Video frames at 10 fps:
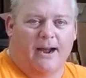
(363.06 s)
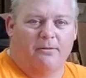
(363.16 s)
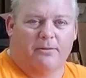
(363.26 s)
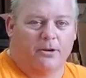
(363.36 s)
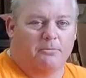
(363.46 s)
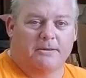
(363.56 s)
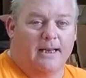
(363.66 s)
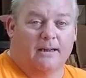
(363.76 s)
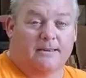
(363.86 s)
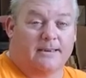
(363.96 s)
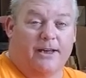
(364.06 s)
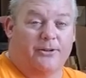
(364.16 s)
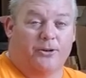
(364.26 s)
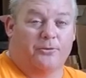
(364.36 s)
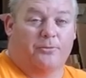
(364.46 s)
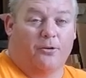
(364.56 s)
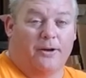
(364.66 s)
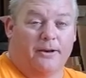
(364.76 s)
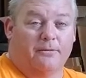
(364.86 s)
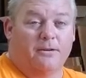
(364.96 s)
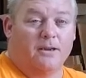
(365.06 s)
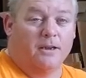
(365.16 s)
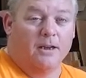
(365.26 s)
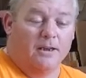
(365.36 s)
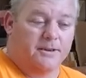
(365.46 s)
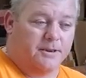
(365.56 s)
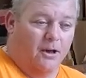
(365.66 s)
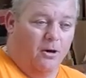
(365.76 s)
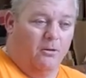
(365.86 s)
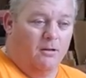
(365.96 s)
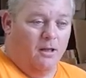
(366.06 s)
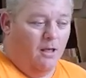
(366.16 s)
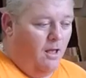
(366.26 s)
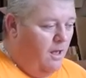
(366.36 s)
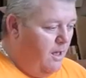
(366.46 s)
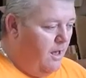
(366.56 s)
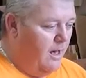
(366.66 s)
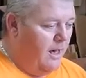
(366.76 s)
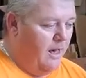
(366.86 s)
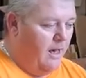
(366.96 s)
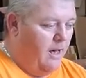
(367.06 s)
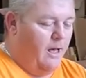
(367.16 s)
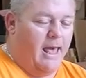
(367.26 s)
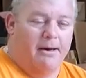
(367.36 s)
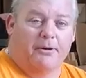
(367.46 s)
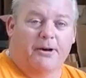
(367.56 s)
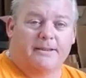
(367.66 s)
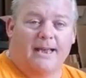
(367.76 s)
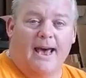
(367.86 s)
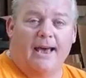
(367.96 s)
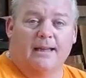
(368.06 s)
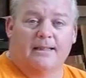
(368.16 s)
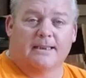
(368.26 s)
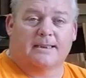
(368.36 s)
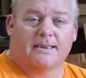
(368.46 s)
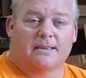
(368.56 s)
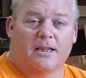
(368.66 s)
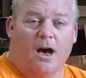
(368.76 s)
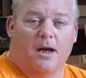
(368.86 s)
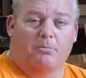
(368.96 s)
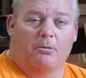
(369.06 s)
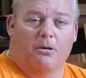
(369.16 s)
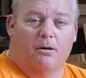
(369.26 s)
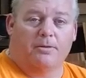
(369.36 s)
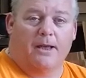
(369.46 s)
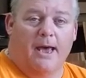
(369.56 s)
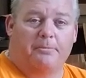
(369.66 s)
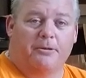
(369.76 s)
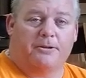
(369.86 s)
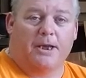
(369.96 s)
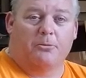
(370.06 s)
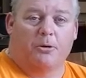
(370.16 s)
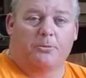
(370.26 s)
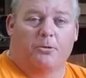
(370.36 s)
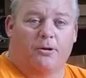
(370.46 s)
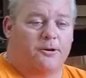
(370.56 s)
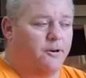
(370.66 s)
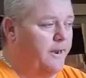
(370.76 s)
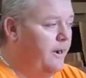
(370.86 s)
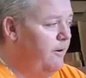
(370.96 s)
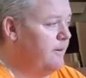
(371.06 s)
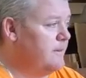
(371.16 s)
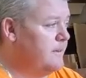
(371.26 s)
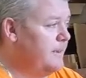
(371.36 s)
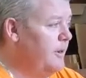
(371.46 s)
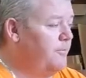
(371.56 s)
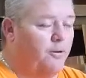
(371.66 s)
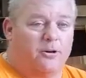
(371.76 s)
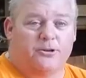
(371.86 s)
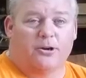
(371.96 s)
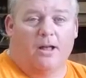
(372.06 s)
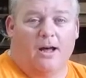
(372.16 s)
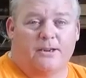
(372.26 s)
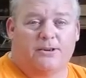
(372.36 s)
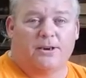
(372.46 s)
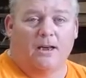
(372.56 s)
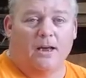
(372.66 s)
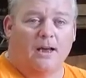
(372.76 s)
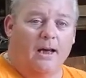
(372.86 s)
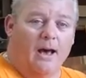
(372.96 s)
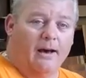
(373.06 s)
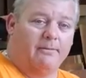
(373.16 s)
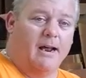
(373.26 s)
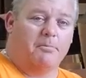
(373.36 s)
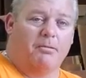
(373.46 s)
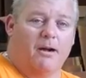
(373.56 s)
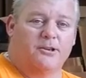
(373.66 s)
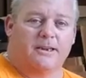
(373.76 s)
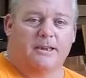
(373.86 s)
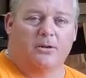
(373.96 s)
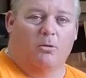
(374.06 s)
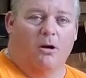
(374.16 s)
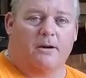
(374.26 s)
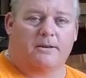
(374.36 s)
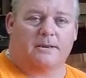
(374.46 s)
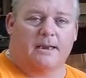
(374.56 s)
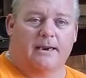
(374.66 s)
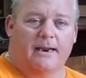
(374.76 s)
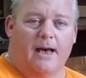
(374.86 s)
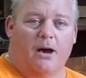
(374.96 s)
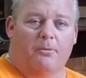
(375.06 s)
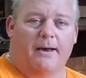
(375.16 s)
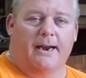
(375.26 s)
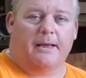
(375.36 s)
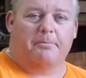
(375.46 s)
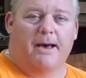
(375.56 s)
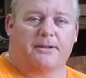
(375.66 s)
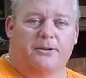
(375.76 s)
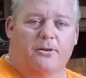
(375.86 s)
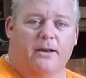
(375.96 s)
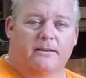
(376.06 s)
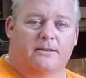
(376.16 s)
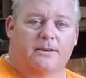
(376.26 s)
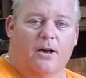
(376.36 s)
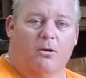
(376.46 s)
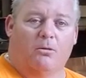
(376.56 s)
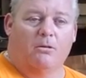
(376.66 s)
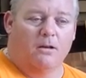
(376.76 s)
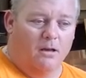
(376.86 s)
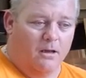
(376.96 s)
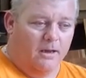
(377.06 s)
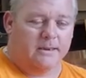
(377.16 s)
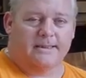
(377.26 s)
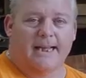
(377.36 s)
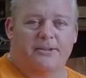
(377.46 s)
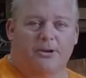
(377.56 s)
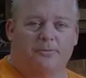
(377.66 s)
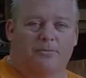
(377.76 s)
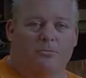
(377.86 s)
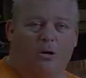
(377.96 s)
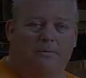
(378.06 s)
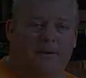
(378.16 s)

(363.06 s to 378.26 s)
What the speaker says: care of it. Nobody else is going to do it for you. So have a good day. This is Todd Barone, the Amputee Woodworker here at Cedar Furniture Lodge. We've got a project in the works and we got to get back to it. So stay tuned for more